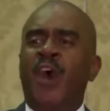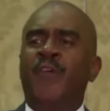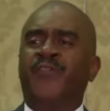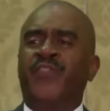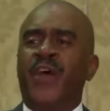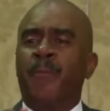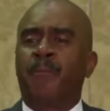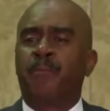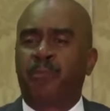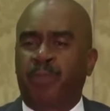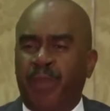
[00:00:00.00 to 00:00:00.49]

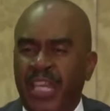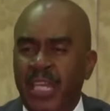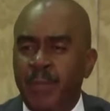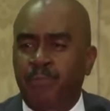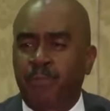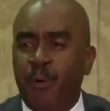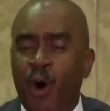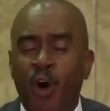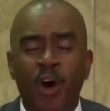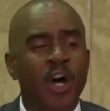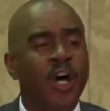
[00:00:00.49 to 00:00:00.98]
of the
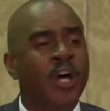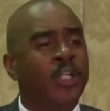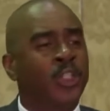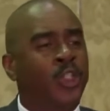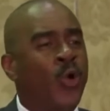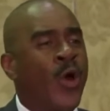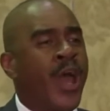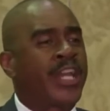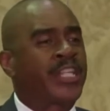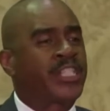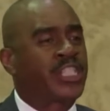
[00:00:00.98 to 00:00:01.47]
people
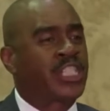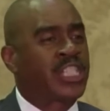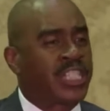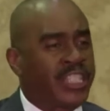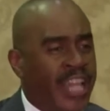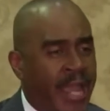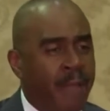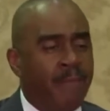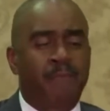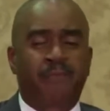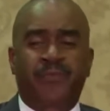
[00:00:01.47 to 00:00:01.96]
to
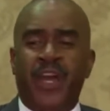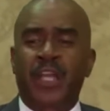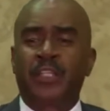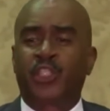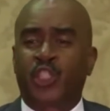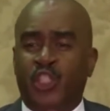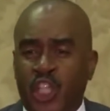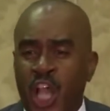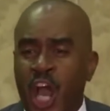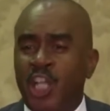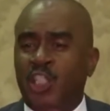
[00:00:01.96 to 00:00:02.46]
escape the
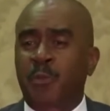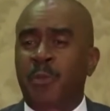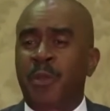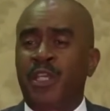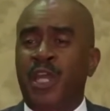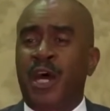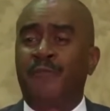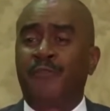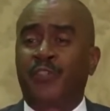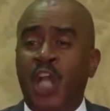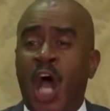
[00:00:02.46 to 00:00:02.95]

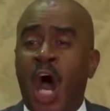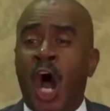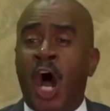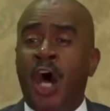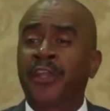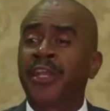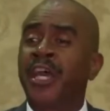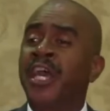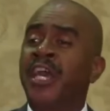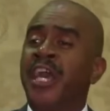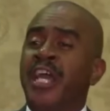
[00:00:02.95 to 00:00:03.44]
judgment of
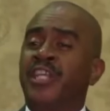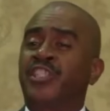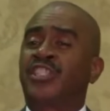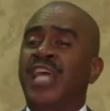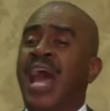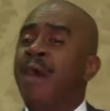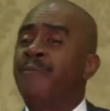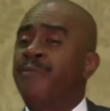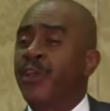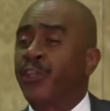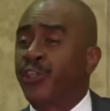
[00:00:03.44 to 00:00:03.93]
God. Is
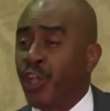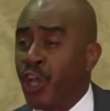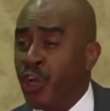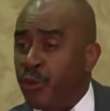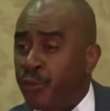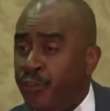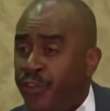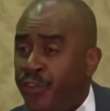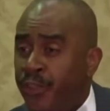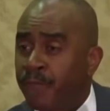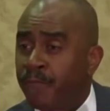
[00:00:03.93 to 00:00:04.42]
that the
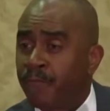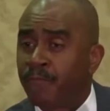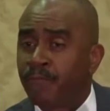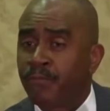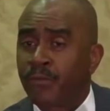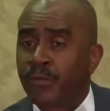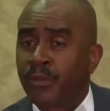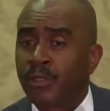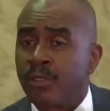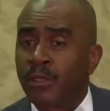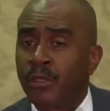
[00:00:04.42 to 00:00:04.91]
truth?
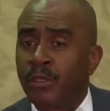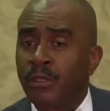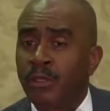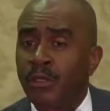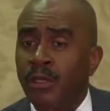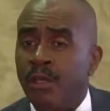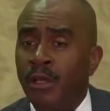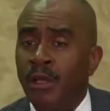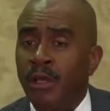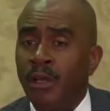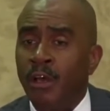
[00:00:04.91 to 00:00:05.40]

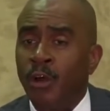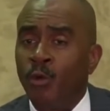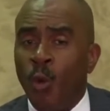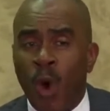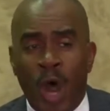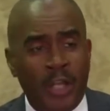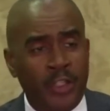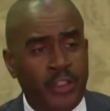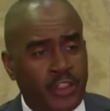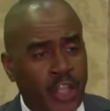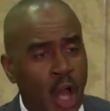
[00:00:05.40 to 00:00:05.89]

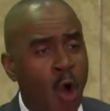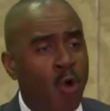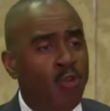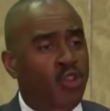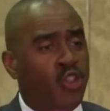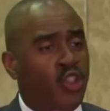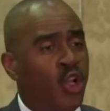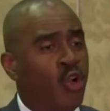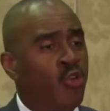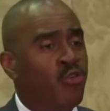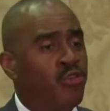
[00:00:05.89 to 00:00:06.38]
Well,
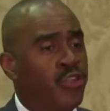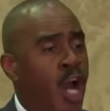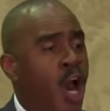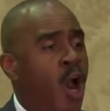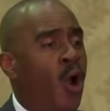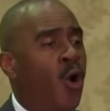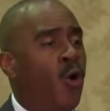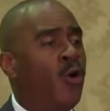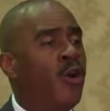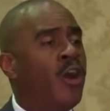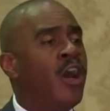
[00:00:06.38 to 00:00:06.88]
don't you
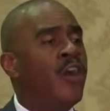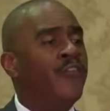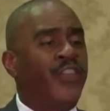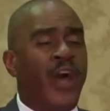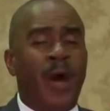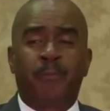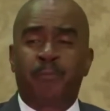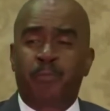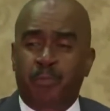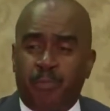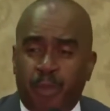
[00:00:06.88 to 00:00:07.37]
know
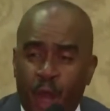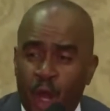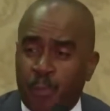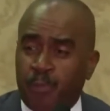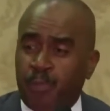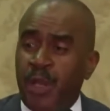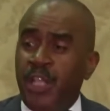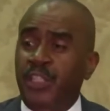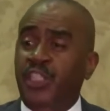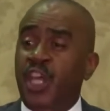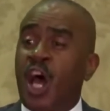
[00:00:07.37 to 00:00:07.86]
the
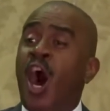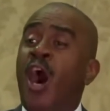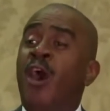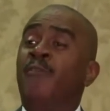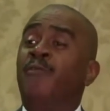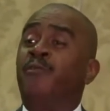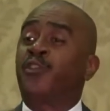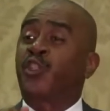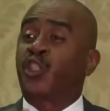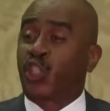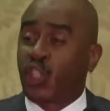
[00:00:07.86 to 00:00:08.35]
purpose
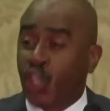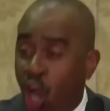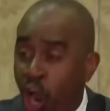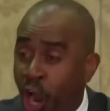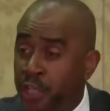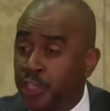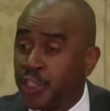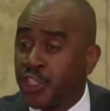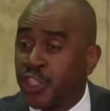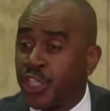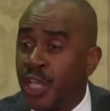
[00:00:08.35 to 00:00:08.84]
of
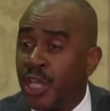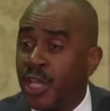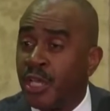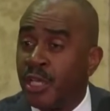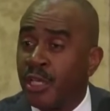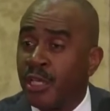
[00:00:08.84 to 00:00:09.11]
church